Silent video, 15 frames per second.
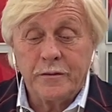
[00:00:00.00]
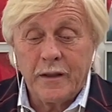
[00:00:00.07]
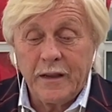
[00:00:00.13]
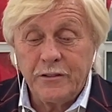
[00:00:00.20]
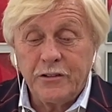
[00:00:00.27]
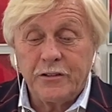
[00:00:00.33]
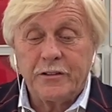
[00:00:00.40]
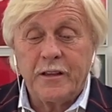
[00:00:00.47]
I
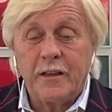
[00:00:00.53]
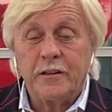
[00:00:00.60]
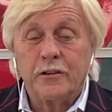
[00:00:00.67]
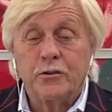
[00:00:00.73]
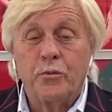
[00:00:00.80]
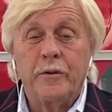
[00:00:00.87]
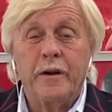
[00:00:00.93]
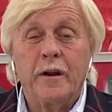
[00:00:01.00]
just said this
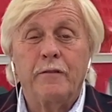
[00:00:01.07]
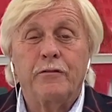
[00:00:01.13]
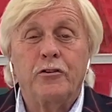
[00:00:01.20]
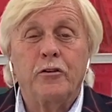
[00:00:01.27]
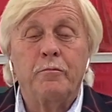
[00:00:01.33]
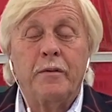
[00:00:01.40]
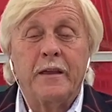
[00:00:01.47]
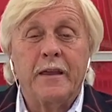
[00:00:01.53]
whenever you
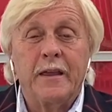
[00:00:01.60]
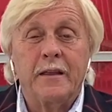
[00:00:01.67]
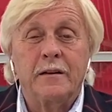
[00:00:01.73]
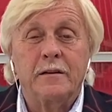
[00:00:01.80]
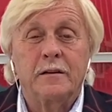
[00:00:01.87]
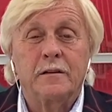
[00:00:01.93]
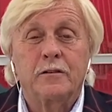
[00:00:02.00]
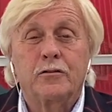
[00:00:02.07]

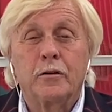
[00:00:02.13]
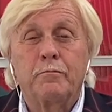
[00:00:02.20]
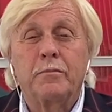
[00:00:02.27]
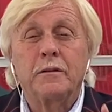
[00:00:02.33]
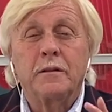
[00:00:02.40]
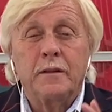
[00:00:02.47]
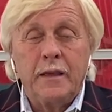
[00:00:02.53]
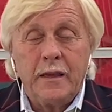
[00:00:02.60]
begin to
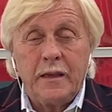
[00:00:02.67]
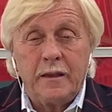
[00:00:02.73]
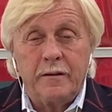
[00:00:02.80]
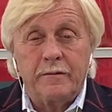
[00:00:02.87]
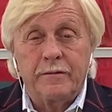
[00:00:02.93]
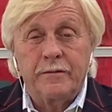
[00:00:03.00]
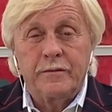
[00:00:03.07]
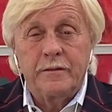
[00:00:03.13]
believe
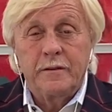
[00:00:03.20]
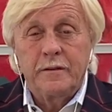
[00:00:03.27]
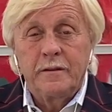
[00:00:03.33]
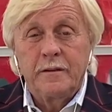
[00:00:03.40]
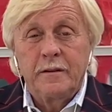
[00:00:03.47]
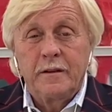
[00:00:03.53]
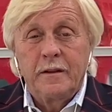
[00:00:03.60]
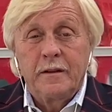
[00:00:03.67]

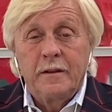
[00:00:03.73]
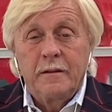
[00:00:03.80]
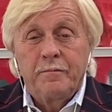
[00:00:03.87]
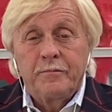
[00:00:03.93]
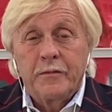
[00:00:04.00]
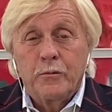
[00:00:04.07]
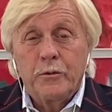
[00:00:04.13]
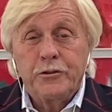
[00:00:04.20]

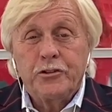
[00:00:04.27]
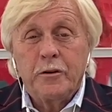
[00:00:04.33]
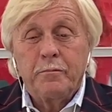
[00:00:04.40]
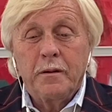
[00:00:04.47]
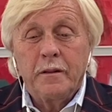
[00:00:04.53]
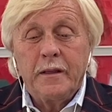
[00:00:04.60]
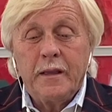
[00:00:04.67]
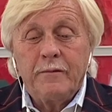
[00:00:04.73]
what you
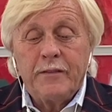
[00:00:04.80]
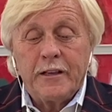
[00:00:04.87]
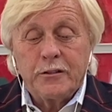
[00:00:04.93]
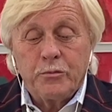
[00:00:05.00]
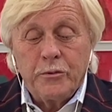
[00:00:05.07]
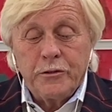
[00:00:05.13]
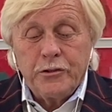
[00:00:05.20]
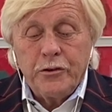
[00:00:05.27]
believe, that's
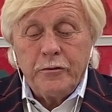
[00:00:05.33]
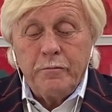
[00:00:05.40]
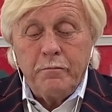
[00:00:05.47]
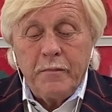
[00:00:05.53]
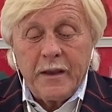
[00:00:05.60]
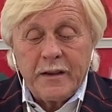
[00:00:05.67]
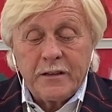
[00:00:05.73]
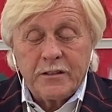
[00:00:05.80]
what you
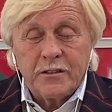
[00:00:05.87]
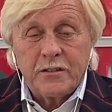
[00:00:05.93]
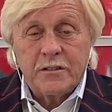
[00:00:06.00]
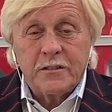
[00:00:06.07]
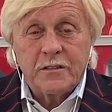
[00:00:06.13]
mix